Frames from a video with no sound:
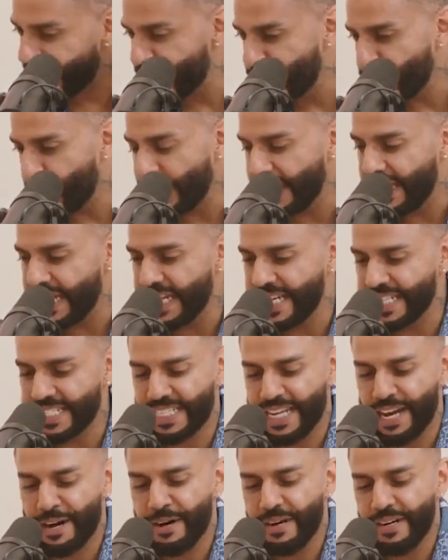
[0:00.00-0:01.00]
twenty years
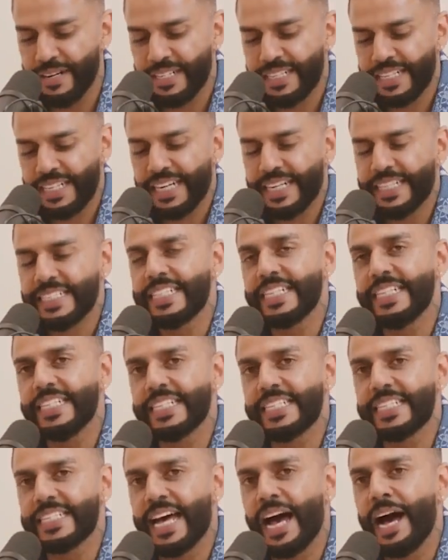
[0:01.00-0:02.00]
now
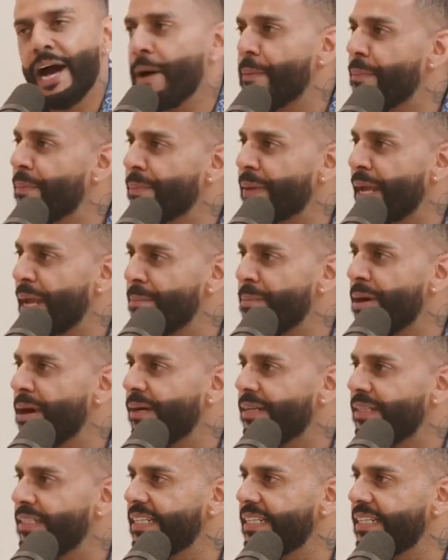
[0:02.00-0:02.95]
since that album came out.